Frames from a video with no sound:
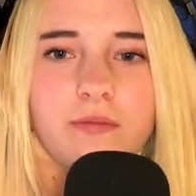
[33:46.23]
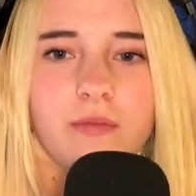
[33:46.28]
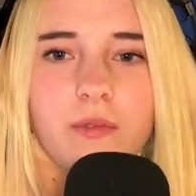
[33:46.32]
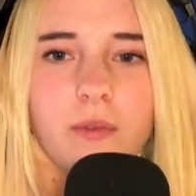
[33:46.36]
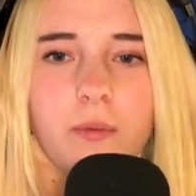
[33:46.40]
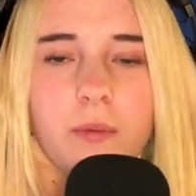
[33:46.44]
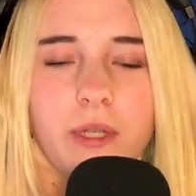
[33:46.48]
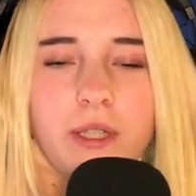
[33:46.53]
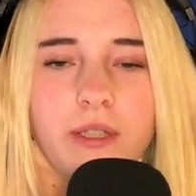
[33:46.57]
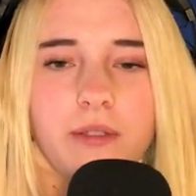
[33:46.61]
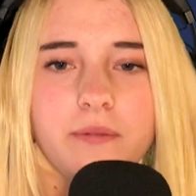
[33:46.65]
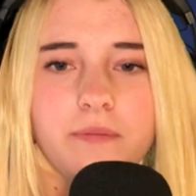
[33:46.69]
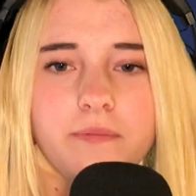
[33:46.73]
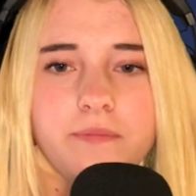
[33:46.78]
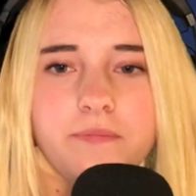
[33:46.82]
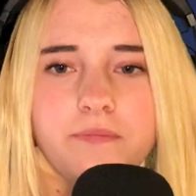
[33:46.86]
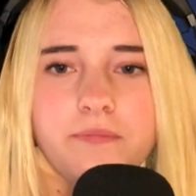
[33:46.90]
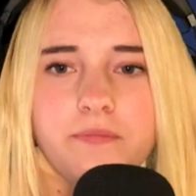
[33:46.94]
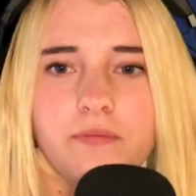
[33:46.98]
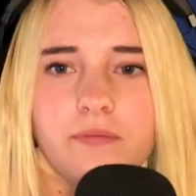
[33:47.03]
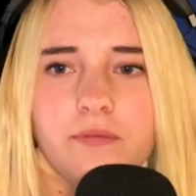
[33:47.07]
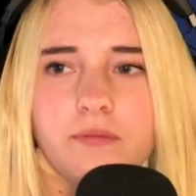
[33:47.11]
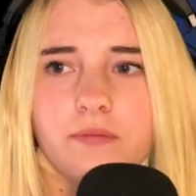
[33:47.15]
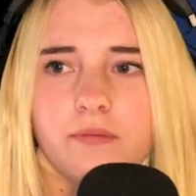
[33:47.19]
well,
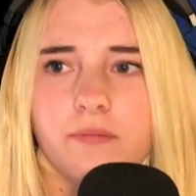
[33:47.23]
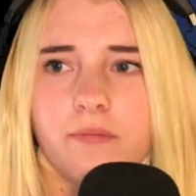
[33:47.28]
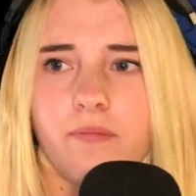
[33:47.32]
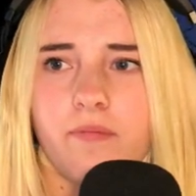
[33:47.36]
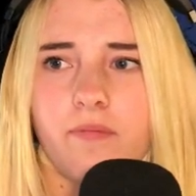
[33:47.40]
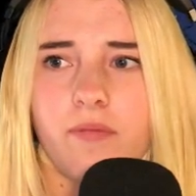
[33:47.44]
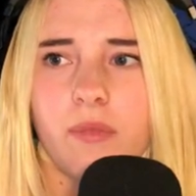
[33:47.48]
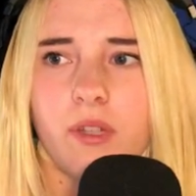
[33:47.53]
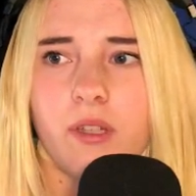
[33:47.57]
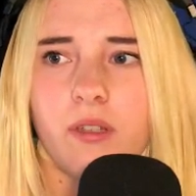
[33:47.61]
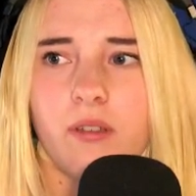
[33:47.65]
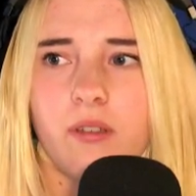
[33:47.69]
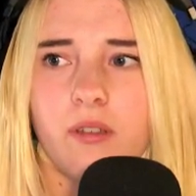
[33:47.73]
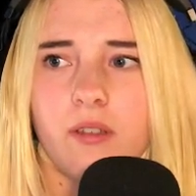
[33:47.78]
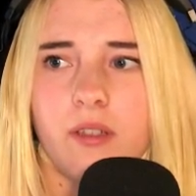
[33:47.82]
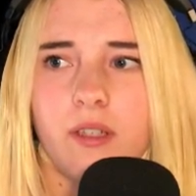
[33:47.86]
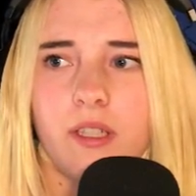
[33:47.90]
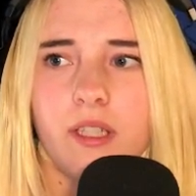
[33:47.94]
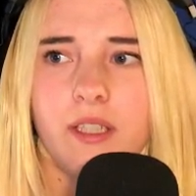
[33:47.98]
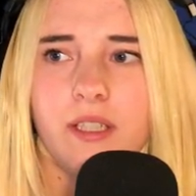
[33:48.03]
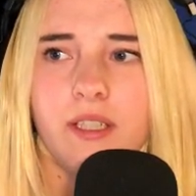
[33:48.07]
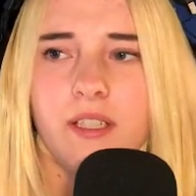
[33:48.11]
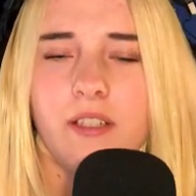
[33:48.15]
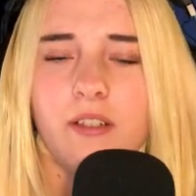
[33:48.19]

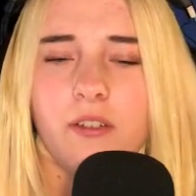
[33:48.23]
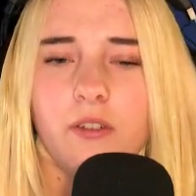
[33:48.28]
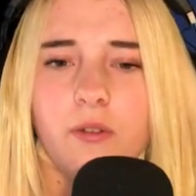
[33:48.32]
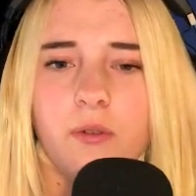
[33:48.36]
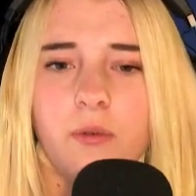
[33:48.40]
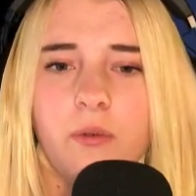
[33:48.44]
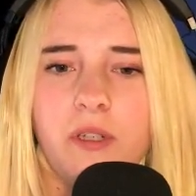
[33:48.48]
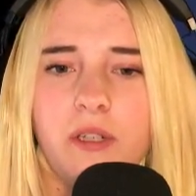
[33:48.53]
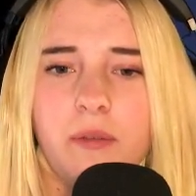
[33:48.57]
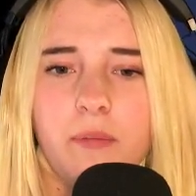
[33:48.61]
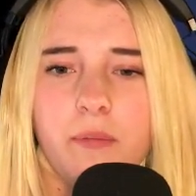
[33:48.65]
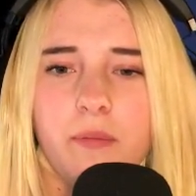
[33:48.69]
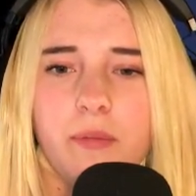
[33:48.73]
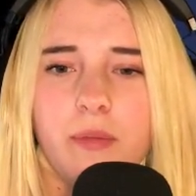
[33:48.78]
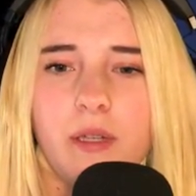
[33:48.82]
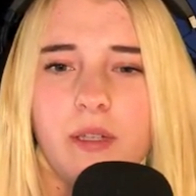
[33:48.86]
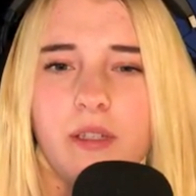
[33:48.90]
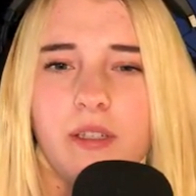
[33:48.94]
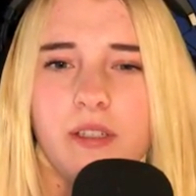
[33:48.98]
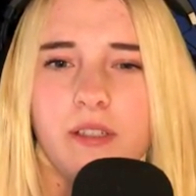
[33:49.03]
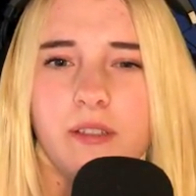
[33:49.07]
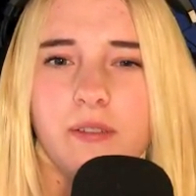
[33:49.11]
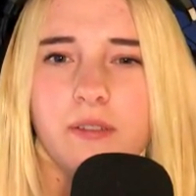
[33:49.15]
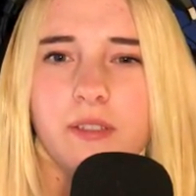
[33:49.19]
they didn't know him
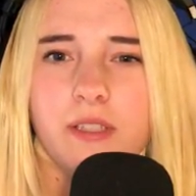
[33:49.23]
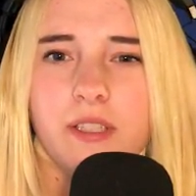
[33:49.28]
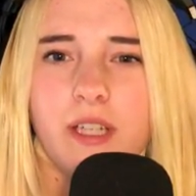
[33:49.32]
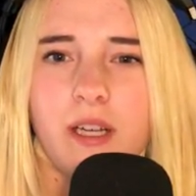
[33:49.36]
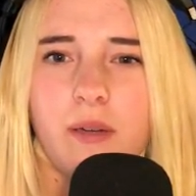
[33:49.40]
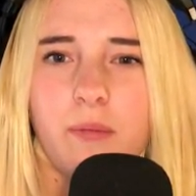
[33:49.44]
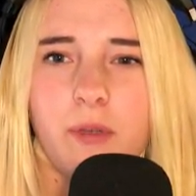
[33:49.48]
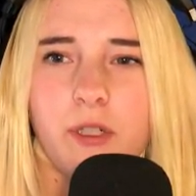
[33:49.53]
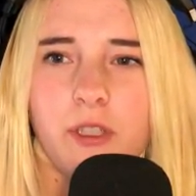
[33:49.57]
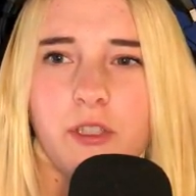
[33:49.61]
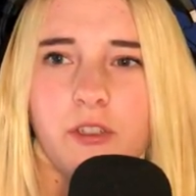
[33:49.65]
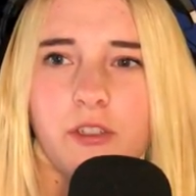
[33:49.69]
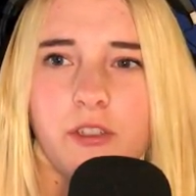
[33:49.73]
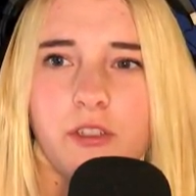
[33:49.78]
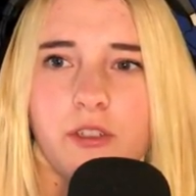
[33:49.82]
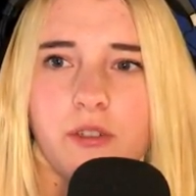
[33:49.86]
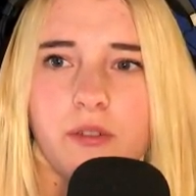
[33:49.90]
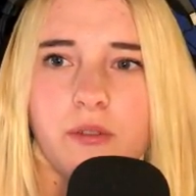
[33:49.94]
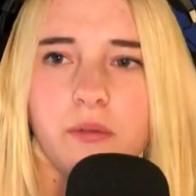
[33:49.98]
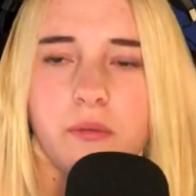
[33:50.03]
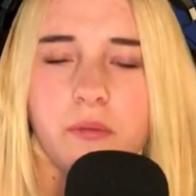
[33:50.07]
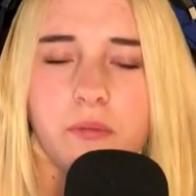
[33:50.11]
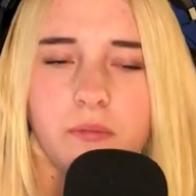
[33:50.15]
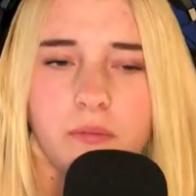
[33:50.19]
that much.
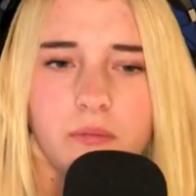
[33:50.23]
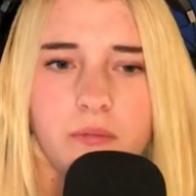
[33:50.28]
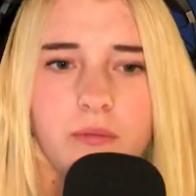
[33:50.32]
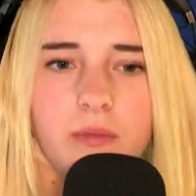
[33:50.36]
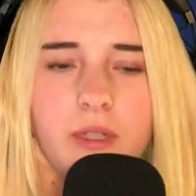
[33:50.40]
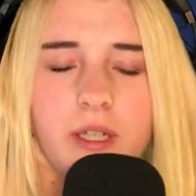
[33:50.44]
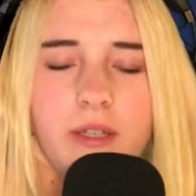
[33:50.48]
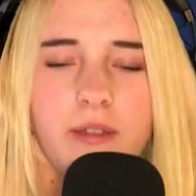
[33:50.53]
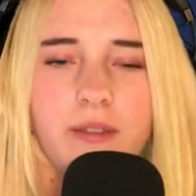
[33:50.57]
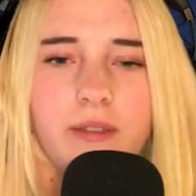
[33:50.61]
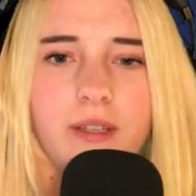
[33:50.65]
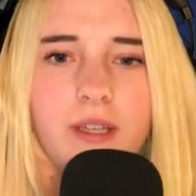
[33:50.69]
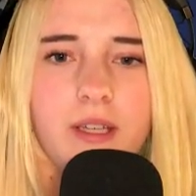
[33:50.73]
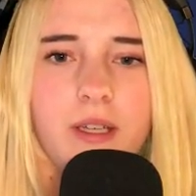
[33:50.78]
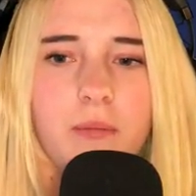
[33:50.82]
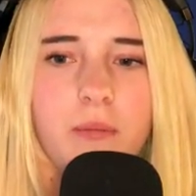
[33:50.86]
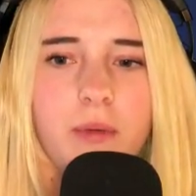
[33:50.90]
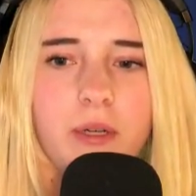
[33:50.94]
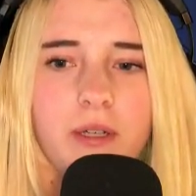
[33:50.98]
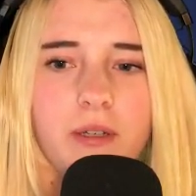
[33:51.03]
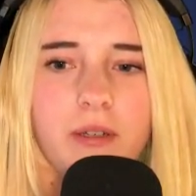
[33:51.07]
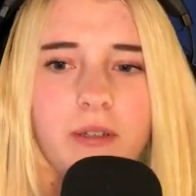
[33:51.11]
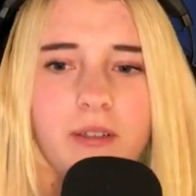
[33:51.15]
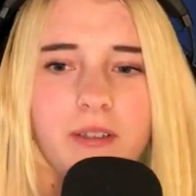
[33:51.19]
Right there,
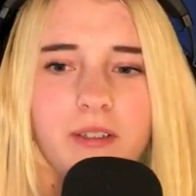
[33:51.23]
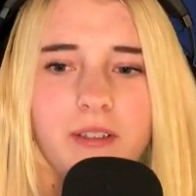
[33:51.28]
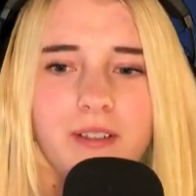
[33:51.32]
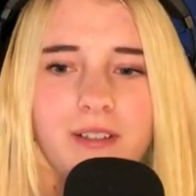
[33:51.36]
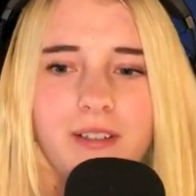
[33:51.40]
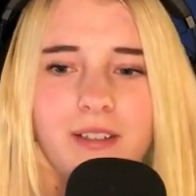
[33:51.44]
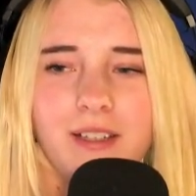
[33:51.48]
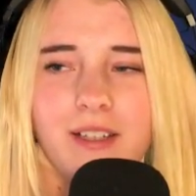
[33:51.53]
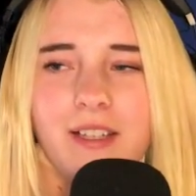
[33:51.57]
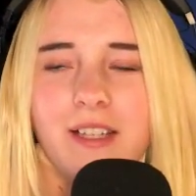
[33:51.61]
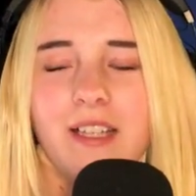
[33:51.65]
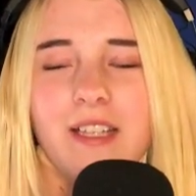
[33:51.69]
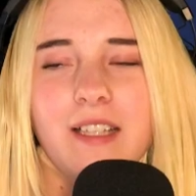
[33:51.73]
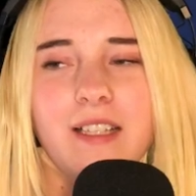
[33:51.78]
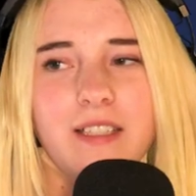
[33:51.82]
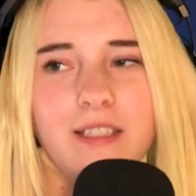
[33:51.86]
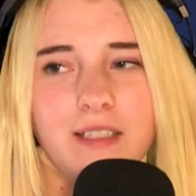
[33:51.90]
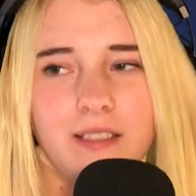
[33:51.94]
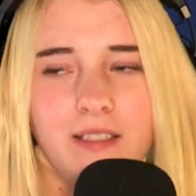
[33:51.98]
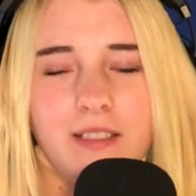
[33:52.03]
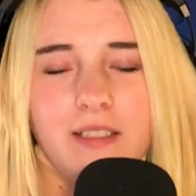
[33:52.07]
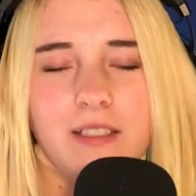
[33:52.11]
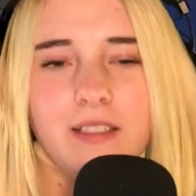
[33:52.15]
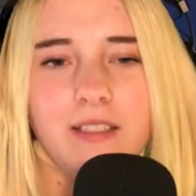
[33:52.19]
but
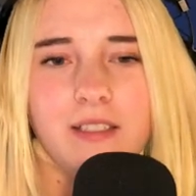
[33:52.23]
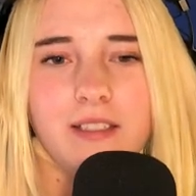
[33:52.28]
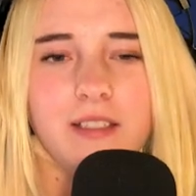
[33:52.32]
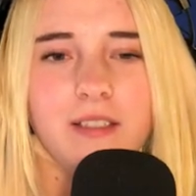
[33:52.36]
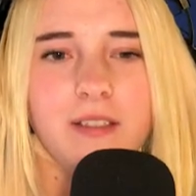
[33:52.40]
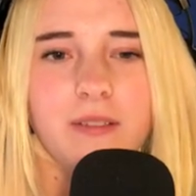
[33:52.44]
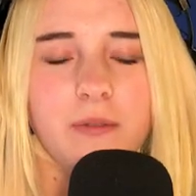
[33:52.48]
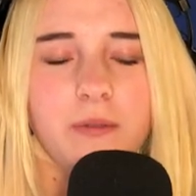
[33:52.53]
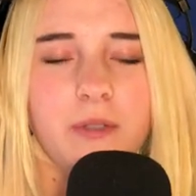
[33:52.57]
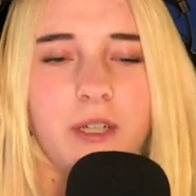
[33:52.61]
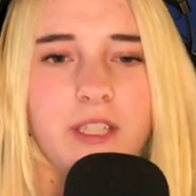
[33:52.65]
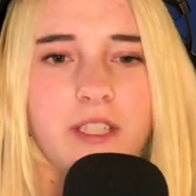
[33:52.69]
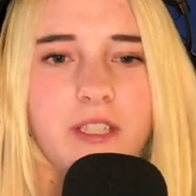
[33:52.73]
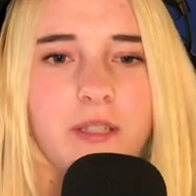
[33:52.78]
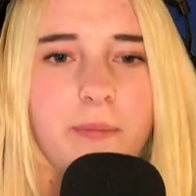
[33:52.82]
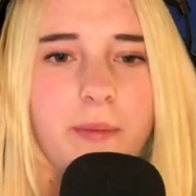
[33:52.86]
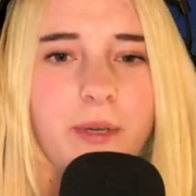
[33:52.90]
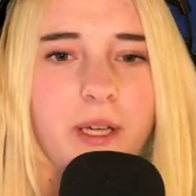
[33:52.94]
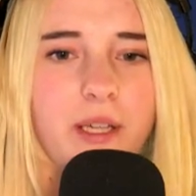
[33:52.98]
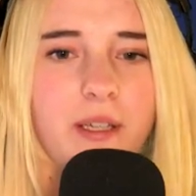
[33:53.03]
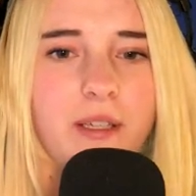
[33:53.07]
they did uh, right by